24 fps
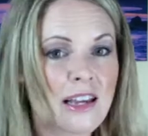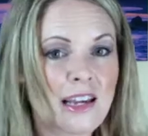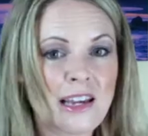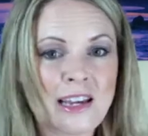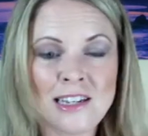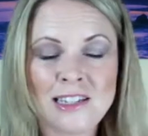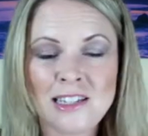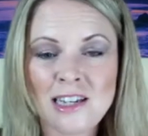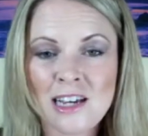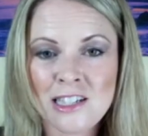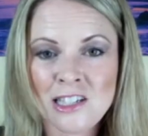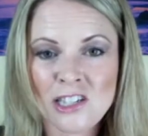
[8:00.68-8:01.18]

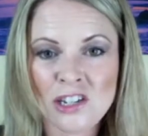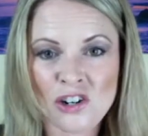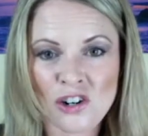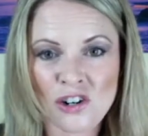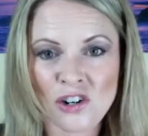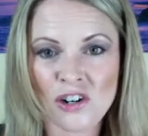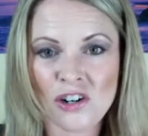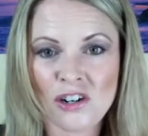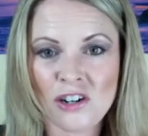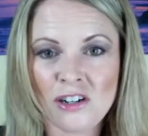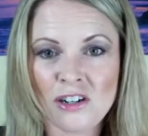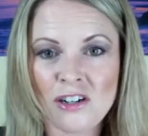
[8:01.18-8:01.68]
It doesn't
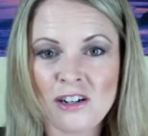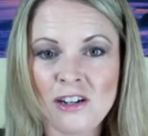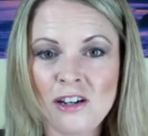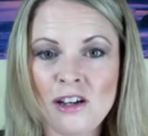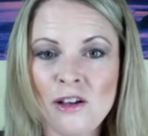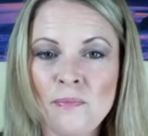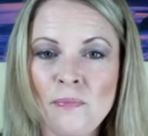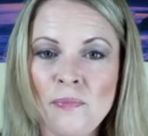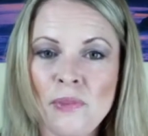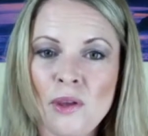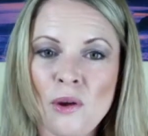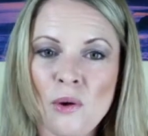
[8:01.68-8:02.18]
hurt.
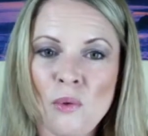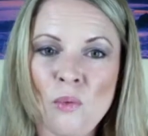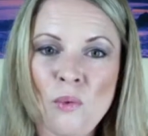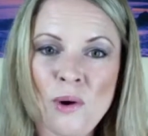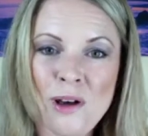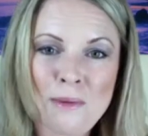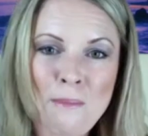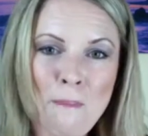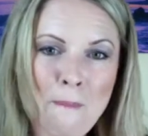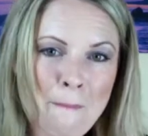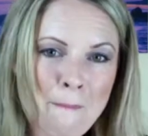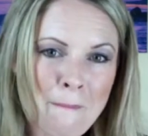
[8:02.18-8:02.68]

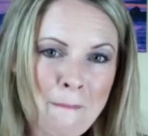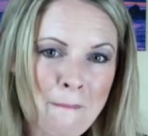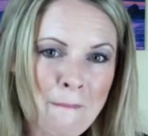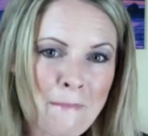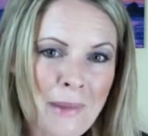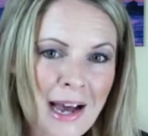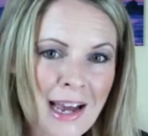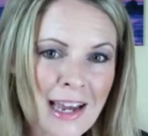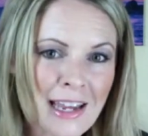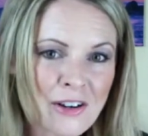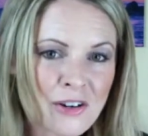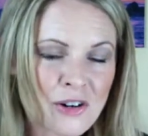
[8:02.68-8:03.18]
What
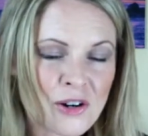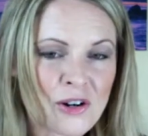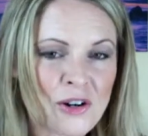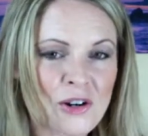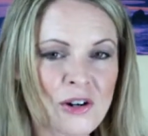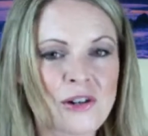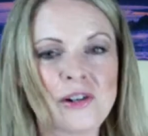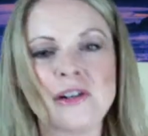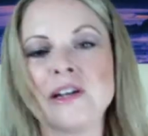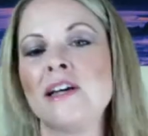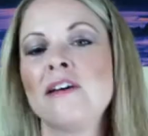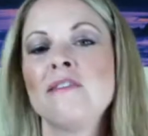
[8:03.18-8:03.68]
might
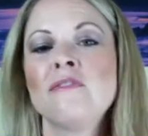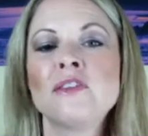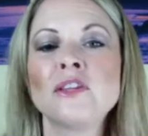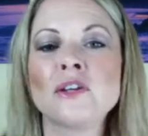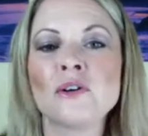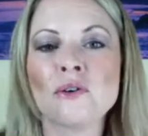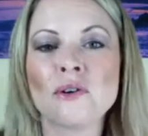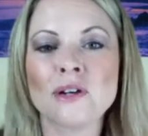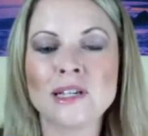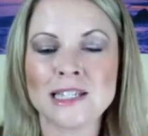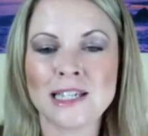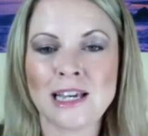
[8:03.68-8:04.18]
hurt if
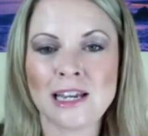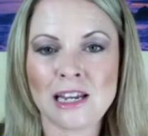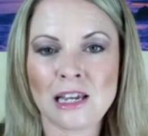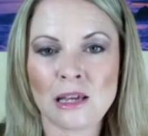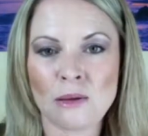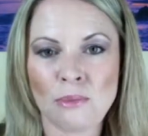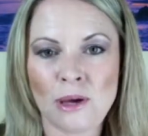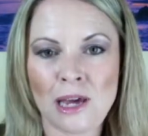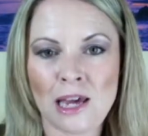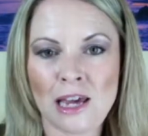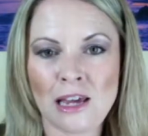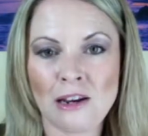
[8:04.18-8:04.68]
there is any
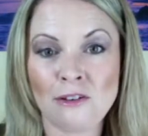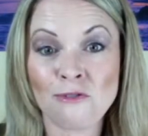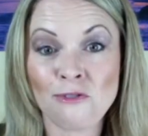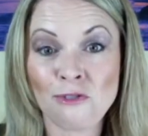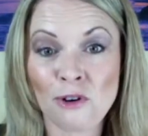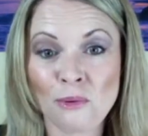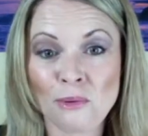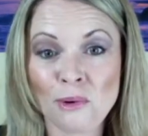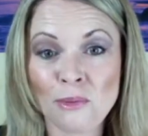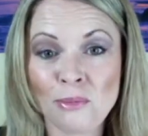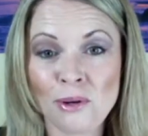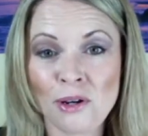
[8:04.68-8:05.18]
pain
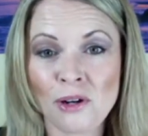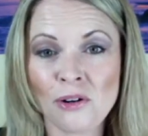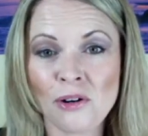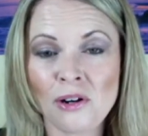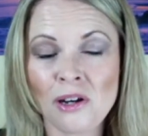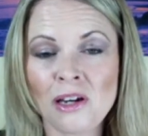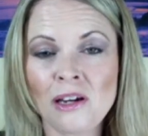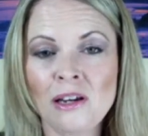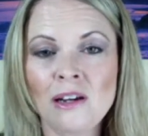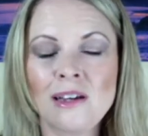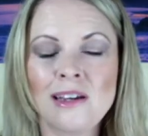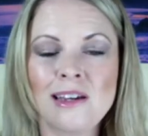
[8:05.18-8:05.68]
from a
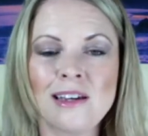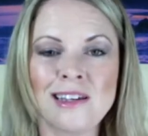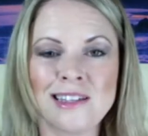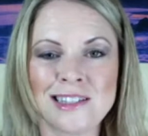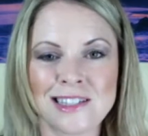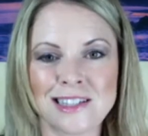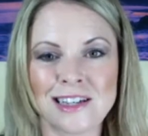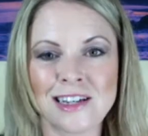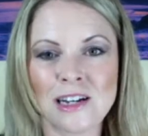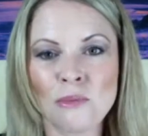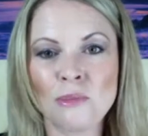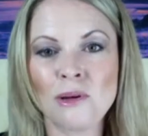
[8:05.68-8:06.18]
period,
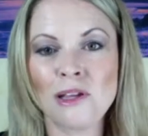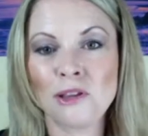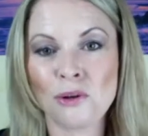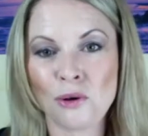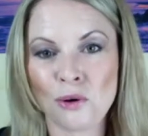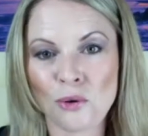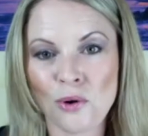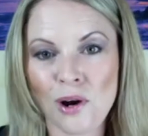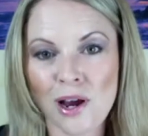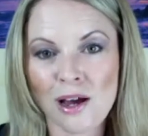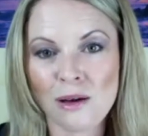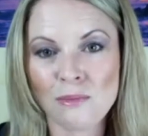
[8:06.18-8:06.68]
it's going to be the
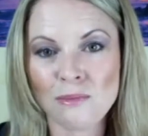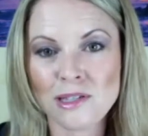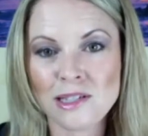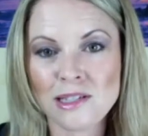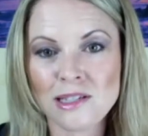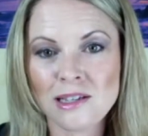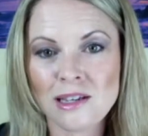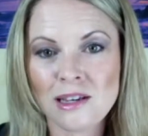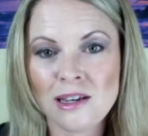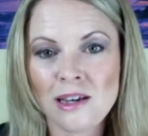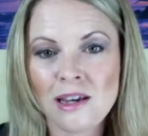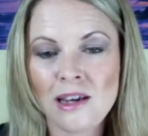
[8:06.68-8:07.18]

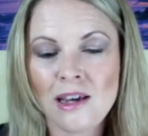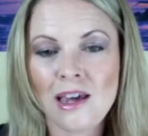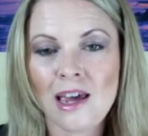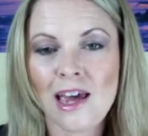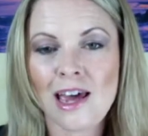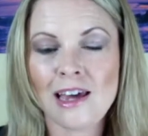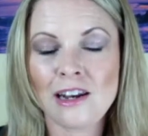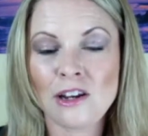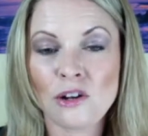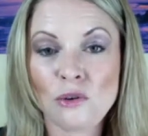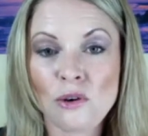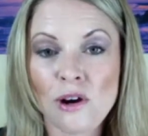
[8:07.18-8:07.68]
cramps.
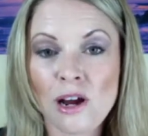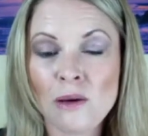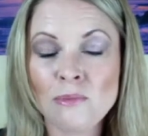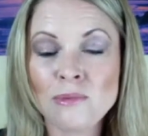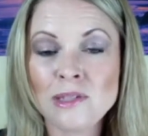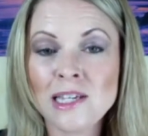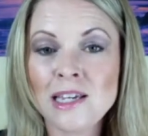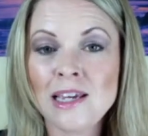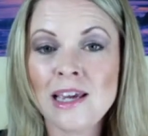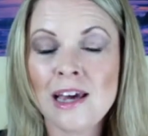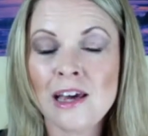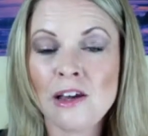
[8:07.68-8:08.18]
And
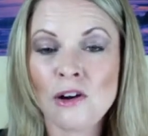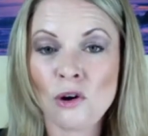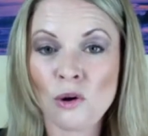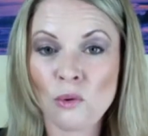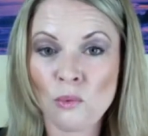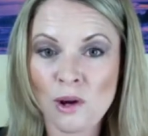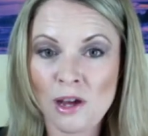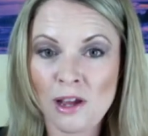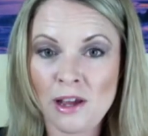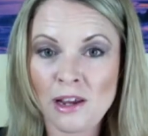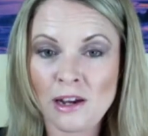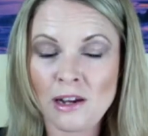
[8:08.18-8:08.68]
cramps again are
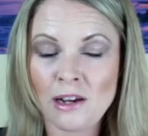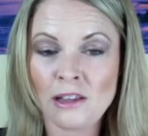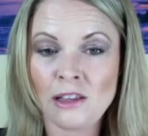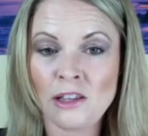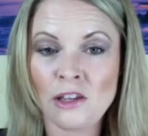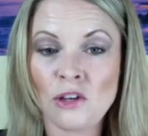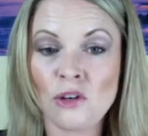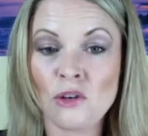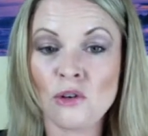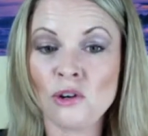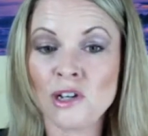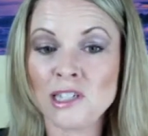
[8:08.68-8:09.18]
when the
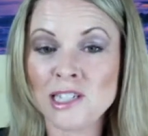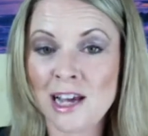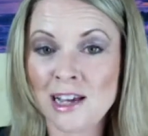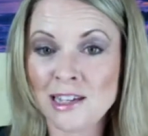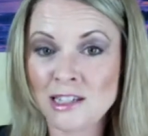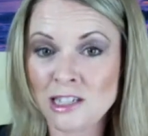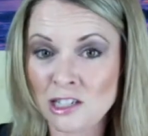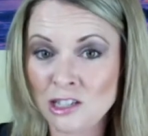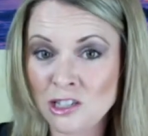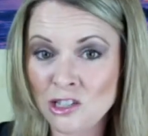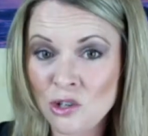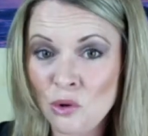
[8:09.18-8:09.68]
uterus
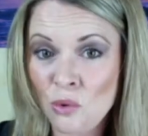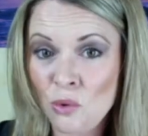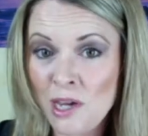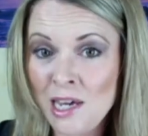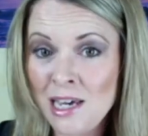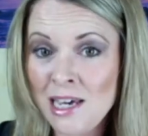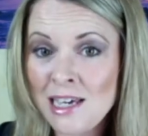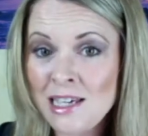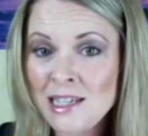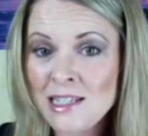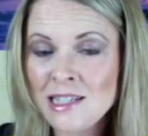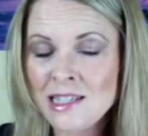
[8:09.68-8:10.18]
has to
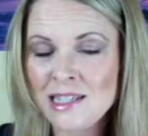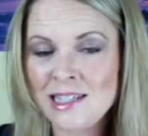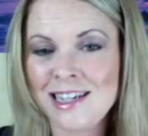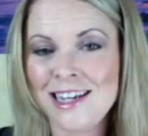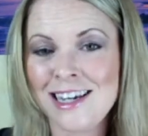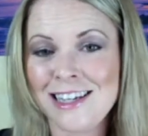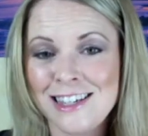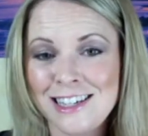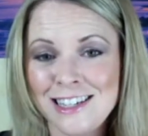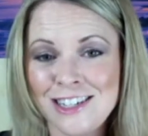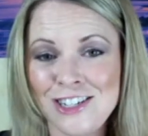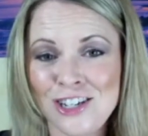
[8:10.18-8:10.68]
squeeze to
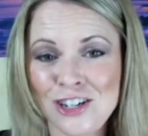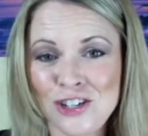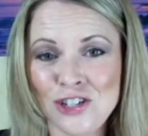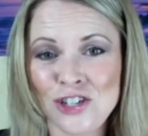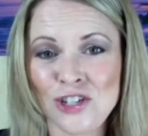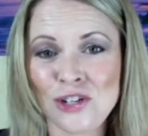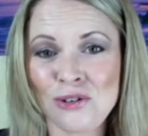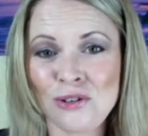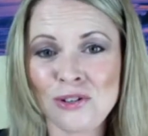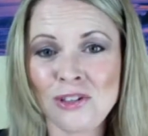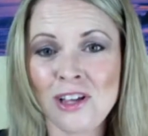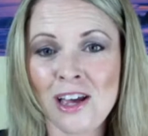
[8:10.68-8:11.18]
get the
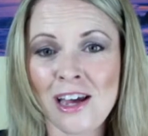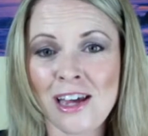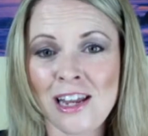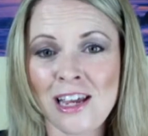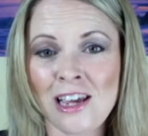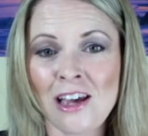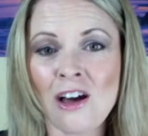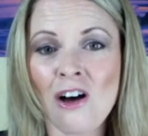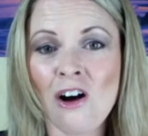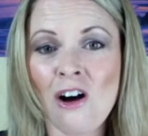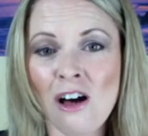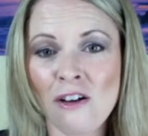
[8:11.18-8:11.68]
tissue and
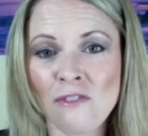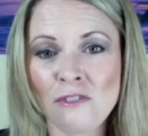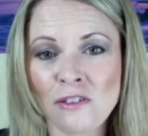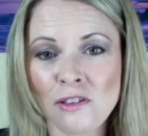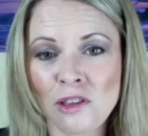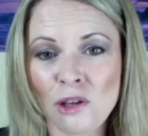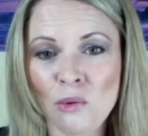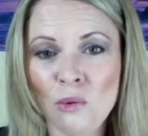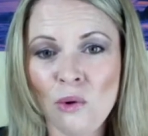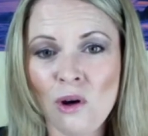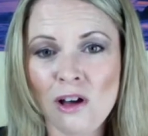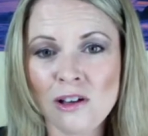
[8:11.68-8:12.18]
lining off of
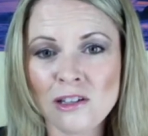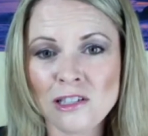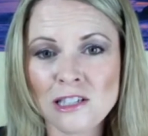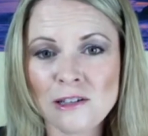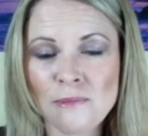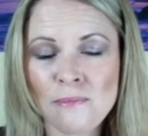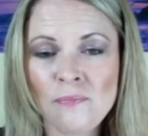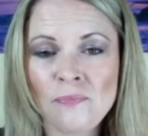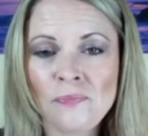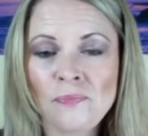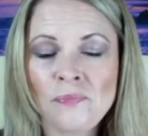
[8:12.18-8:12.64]
the walls.